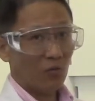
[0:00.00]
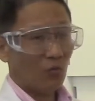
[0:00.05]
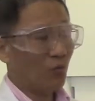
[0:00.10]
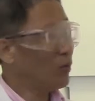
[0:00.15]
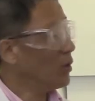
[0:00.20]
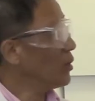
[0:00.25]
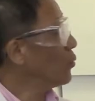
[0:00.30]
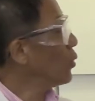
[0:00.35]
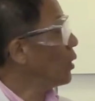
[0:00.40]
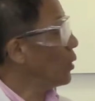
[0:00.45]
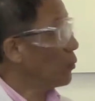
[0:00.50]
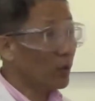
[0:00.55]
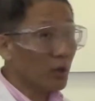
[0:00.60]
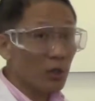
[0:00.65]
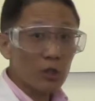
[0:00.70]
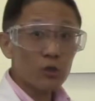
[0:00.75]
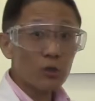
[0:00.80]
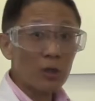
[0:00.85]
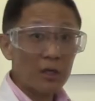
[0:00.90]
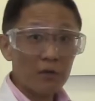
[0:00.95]
What
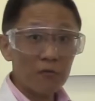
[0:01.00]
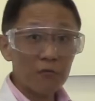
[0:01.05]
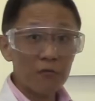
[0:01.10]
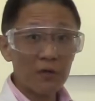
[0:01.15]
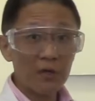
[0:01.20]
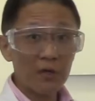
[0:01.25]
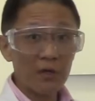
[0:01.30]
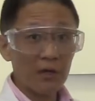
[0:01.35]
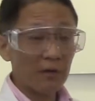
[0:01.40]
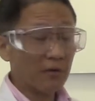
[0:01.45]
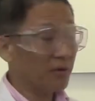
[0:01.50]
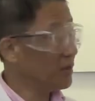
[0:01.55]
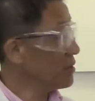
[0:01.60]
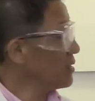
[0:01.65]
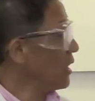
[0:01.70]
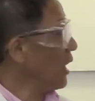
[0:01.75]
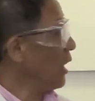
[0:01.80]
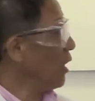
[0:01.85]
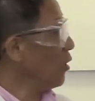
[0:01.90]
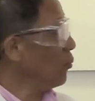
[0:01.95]
we're trying to figure out is
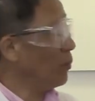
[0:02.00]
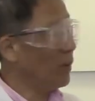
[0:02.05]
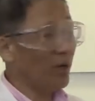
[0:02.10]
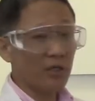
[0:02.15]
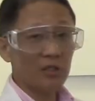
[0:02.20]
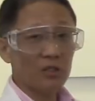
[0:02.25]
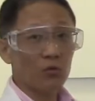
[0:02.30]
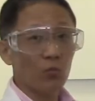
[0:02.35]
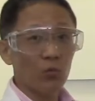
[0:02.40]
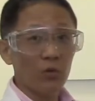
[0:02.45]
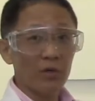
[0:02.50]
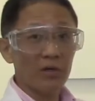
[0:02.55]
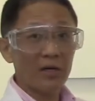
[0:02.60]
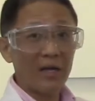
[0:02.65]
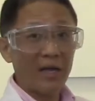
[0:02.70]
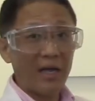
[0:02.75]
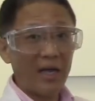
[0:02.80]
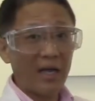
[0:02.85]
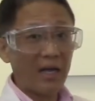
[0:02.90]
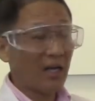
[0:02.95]
how much we
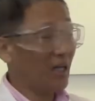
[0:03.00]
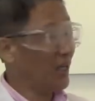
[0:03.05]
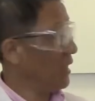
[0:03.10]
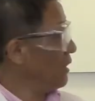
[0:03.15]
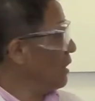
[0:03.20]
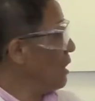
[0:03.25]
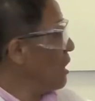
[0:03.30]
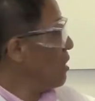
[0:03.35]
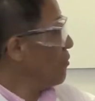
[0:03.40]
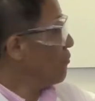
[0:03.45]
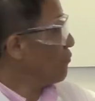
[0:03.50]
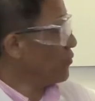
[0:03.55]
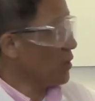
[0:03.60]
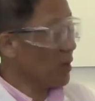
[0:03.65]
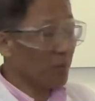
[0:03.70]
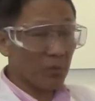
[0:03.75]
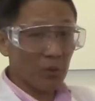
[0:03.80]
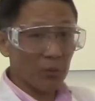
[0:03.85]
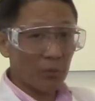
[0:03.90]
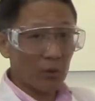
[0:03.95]
are adding
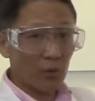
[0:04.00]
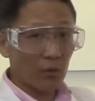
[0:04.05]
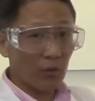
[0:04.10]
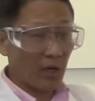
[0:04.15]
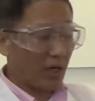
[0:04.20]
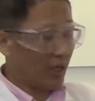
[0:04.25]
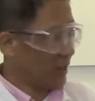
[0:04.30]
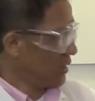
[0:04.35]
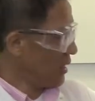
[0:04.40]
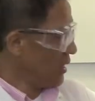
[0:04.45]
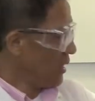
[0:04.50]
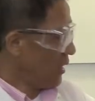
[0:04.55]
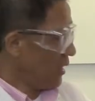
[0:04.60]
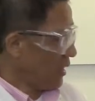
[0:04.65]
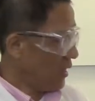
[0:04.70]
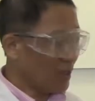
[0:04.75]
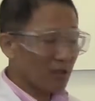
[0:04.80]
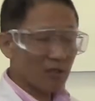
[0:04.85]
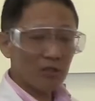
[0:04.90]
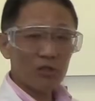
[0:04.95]
from the burette
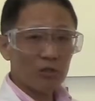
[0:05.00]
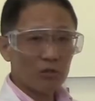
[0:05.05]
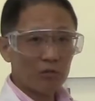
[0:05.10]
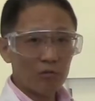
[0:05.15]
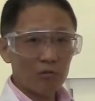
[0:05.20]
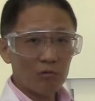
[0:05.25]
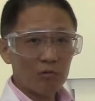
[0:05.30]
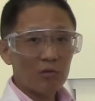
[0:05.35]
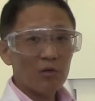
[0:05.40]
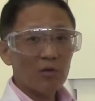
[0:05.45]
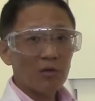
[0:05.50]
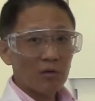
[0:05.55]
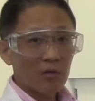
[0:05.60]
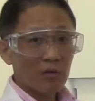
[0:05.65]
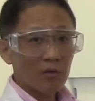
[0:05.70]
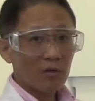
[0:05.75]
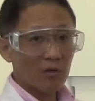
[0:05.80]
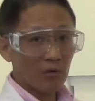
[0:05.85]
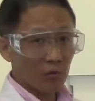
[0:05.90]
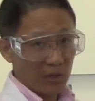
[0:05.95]
into
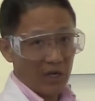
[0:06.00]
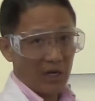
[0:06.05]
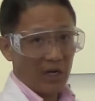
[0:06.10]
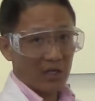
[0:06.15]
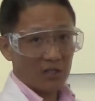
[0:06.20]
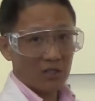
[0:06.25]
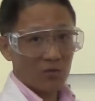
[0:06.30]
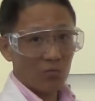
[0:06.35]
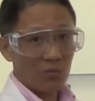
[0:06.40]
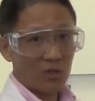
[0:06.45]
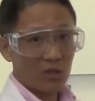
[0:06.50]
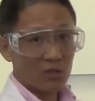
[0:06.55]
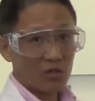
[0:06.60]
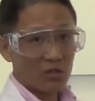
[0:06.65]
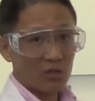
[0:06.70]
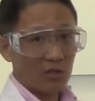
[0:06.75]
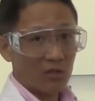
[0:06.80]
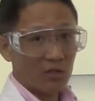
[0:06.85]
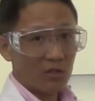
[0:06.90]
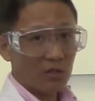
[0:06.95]
the reaction
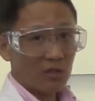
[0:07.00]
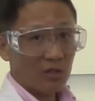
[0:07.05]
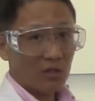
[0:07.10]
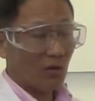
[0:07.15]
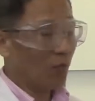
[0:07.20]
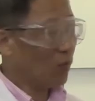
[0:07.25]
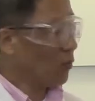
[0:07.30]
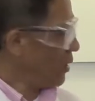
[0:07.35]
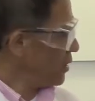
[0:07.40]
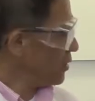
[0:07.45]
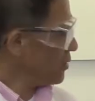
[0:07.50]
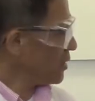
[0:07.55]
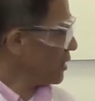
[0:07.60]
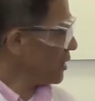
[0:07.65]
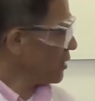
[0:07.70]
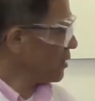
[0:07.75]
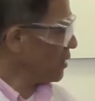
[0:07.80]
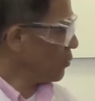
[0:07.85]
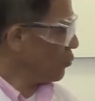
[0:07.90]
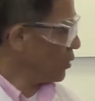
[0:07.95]
mixture. And one
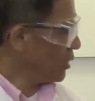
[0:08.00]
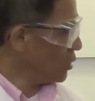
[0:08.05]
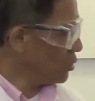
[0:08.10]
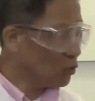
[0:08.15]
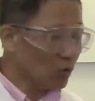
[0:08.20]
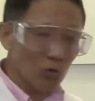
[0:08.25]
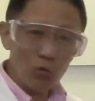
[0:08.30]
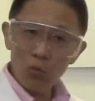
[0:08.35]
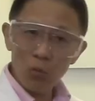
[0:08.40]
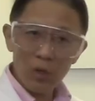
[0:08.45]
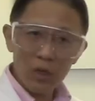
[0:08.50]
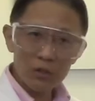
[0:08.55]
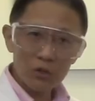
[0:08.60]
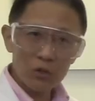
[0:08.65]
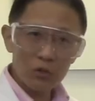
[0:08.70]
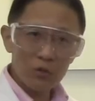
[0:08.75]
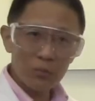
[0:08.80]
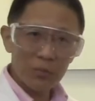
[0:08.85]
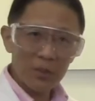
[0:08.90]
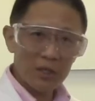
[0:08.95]
thing that we do want
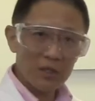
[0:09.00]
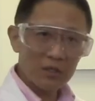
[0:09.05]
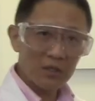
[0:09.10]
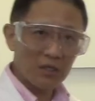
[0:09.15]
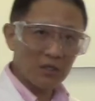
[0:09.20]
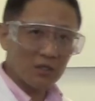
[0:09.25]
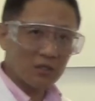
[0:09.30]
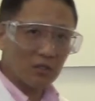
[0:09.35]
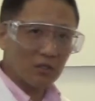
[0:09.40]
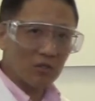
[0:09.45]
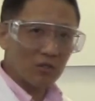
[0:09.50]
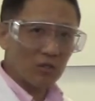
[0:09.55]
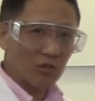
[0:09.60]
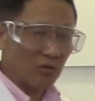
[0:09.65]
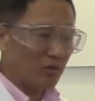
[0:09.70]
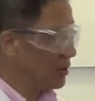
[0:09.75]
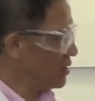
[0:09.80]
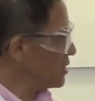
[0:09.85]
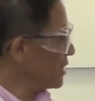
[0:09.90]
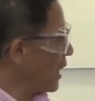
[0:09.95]
you to pay attention
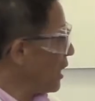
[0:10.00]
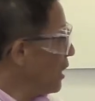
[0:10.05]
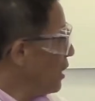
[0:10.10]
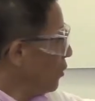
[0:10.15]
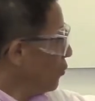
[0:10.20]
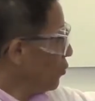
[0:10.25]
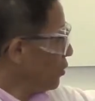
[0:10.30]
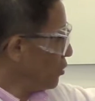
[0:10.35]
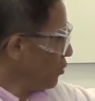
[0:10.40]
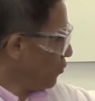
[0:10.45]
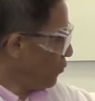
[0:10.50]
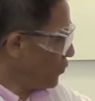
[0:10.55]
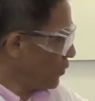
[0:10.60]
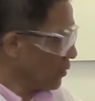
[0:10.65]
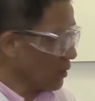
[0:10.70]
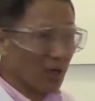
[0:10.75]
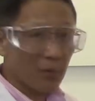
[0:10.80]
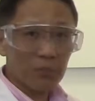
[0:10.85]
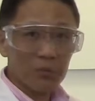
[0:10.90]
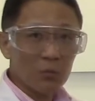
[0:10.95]
to is that when you
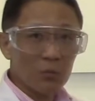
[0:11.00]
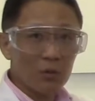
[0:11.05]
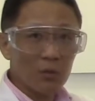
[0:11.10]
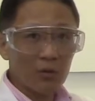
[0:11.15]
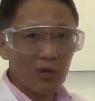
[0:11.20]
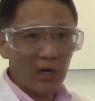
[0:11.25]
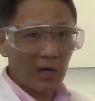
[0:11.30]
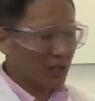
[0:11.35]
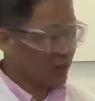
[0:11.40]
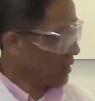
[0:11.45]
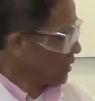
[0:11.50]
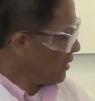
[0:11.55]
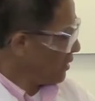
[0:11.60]
fill up the burette,